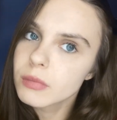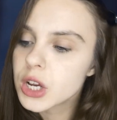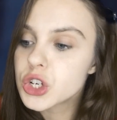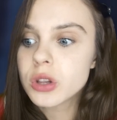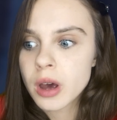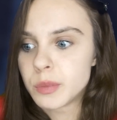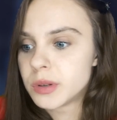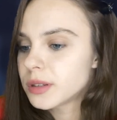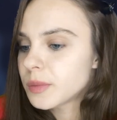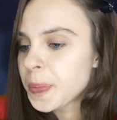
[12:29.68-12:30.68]
shit
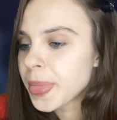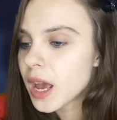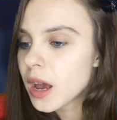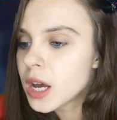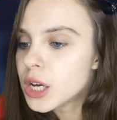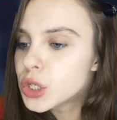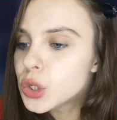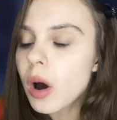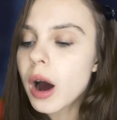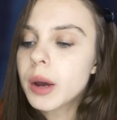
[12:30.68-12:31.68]
happens.
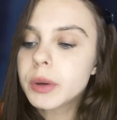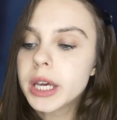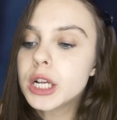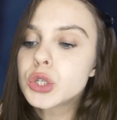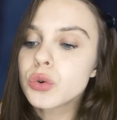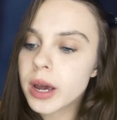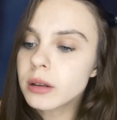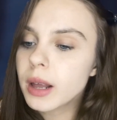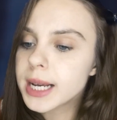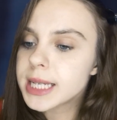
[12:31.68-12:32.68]
So I'm here to
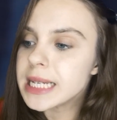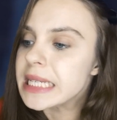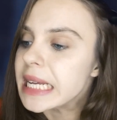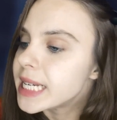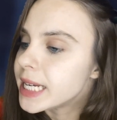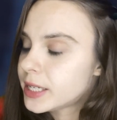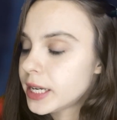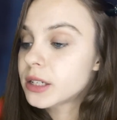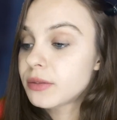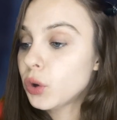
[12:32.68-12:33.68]
analyze the
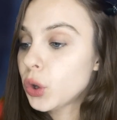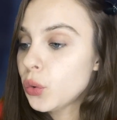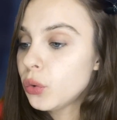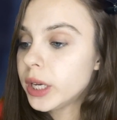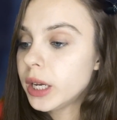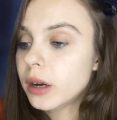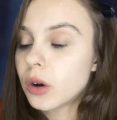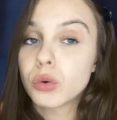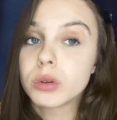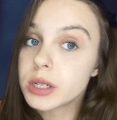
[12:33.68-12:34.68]
statistics for you here
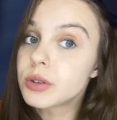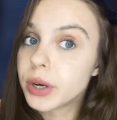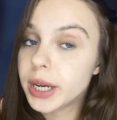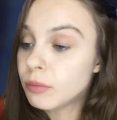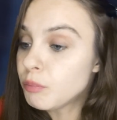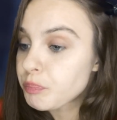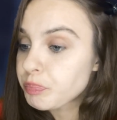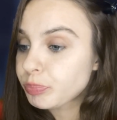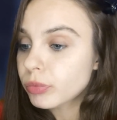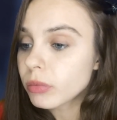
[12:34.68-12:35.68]
on the screen.
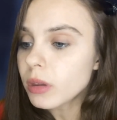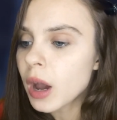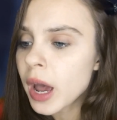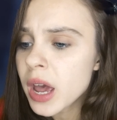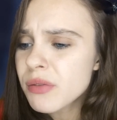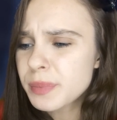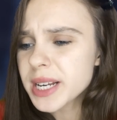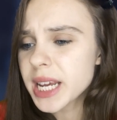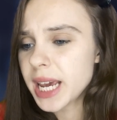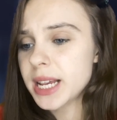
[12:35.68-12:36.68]
I have
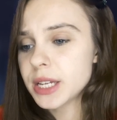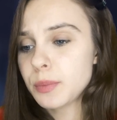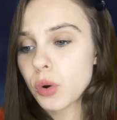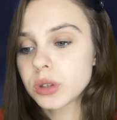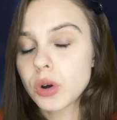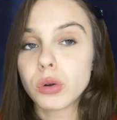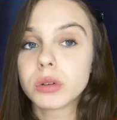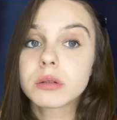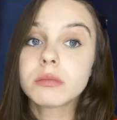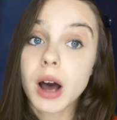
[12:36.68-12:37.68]
pretty easy bot
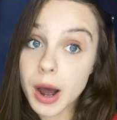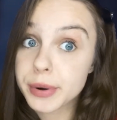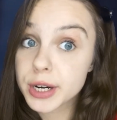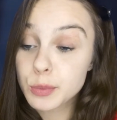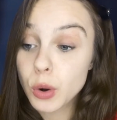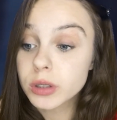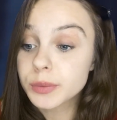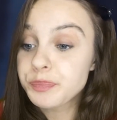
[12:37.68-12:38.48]
called Abrox bot.